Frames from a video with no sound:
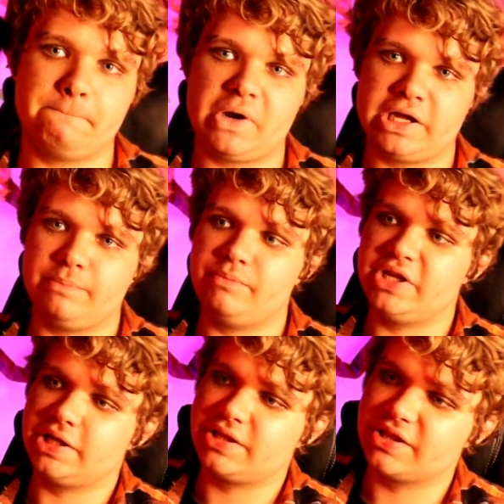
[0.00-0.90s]
my
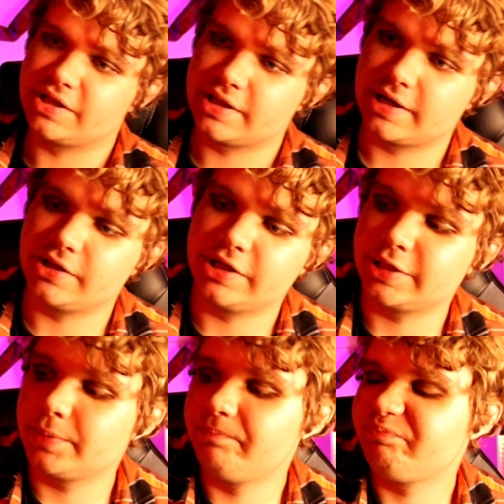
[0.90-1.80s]
big thing that I like.
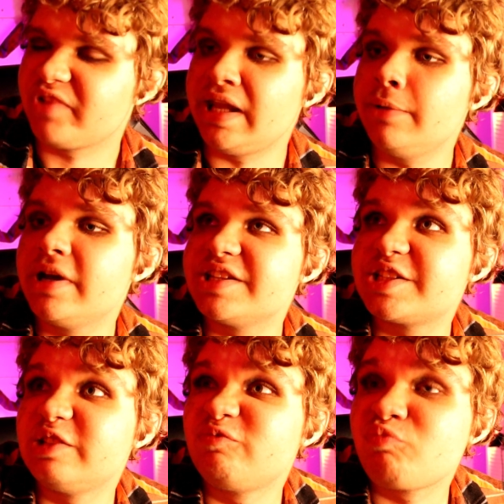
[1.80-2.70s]
Anyways,